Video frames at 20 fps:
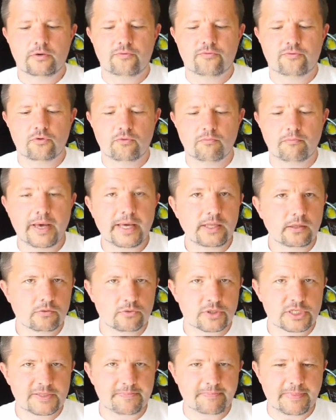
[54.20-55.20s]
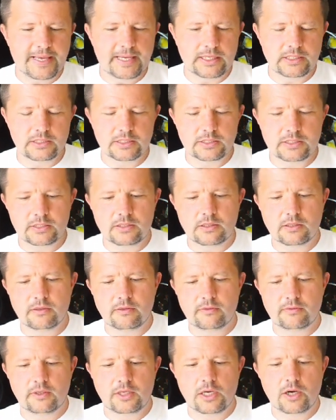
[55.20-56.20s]
for many respects
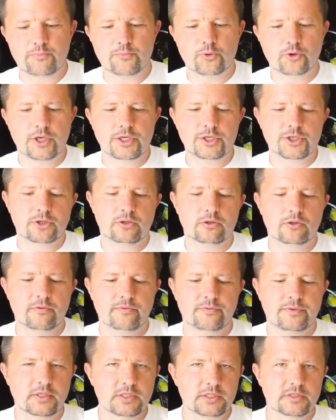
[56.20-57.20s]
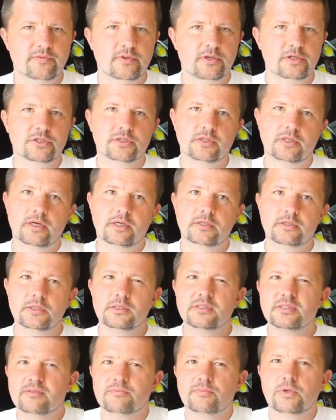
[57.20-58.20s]
the operation of this flashlight
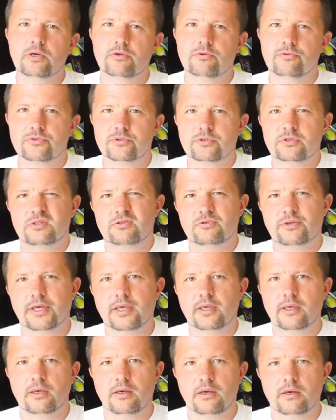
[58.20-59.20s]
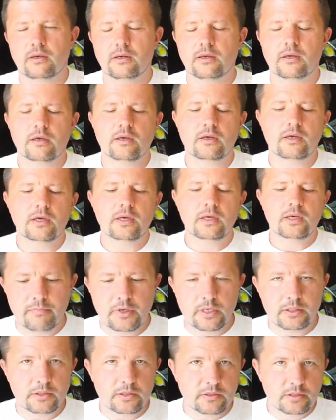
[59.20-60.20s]
is the most tricky.
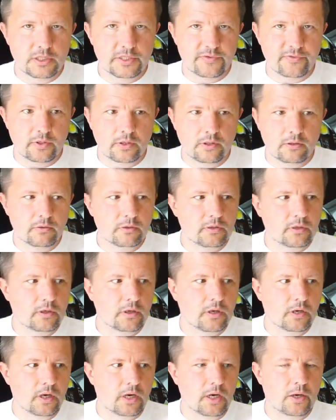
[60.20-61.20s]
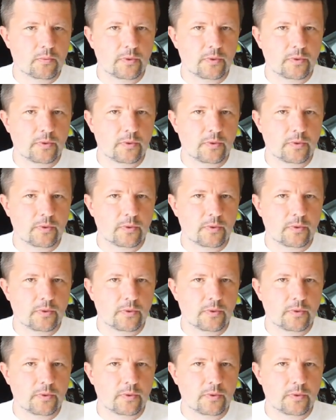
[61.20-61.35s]
But in this video I